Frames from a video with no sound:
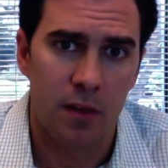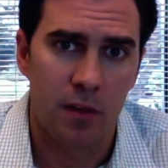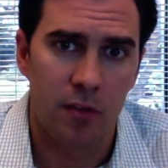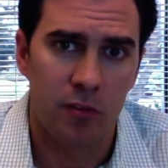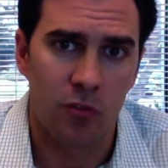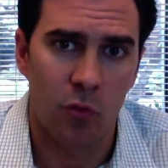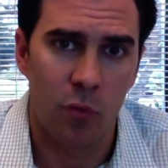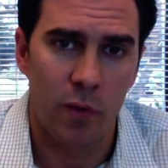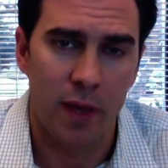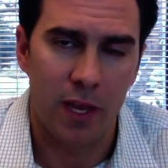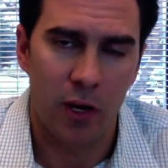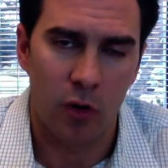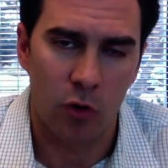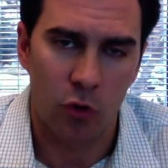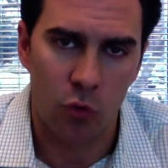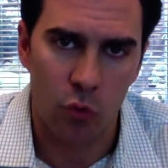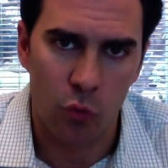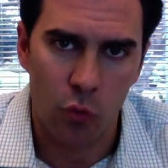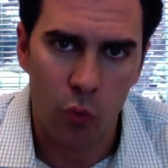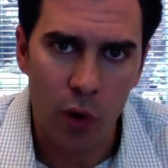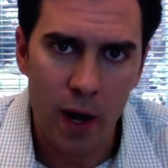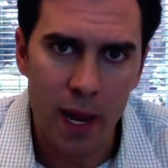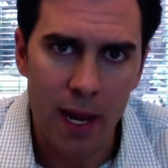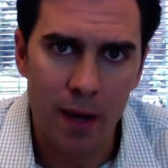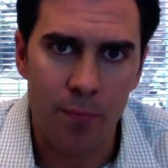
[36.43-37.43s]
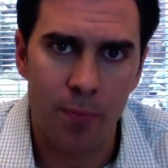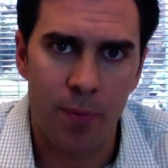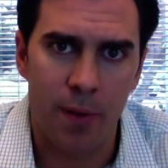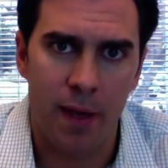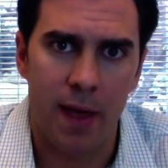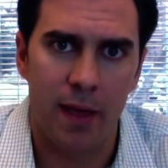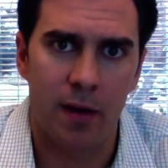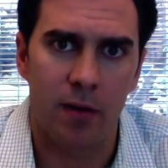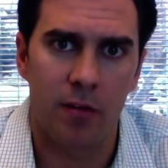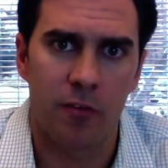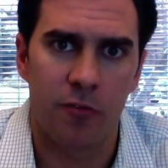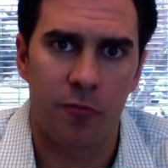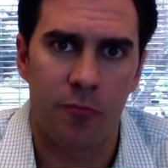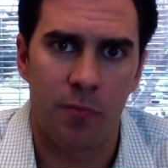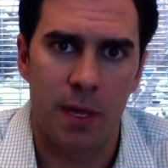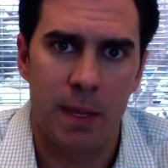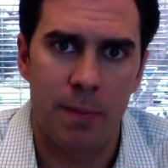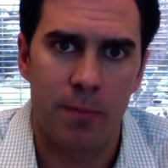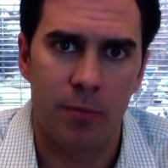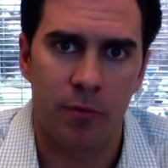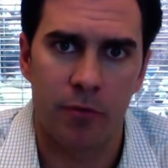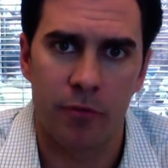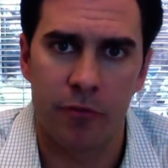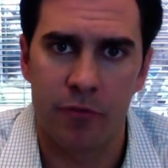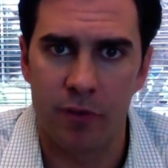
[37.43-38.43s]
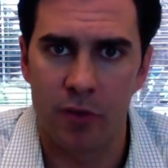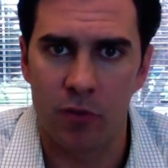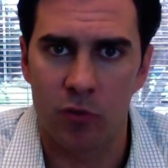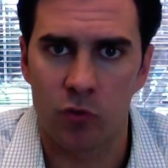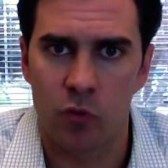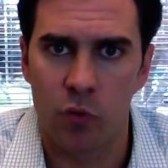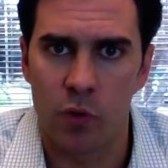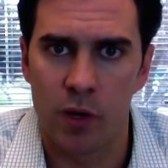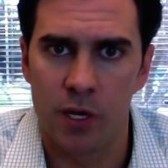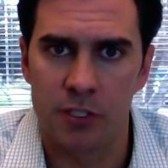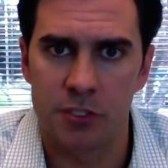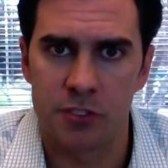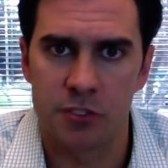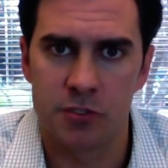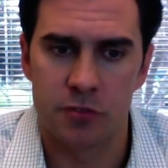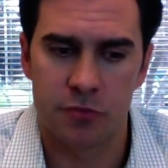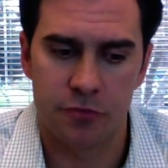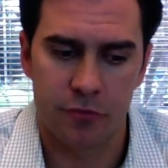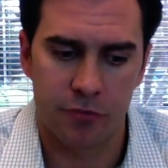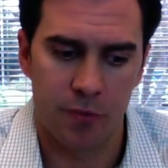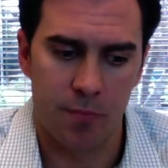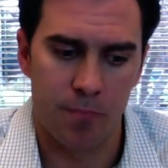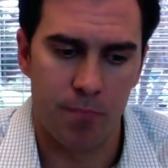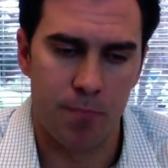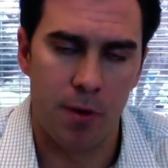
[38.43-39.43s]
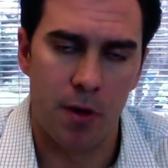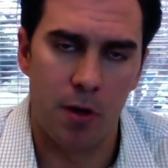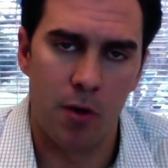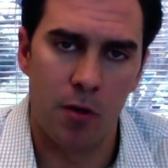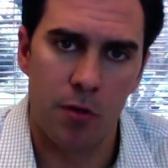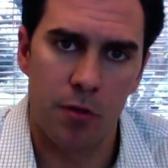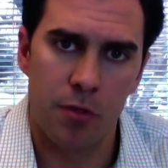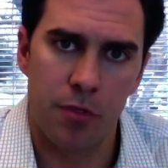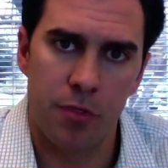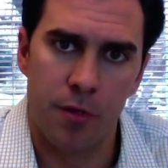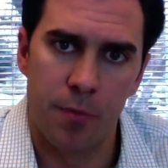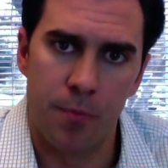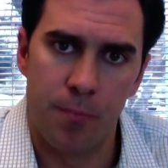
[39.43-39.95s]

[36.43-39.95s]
So we had a great panel of people to field questions from both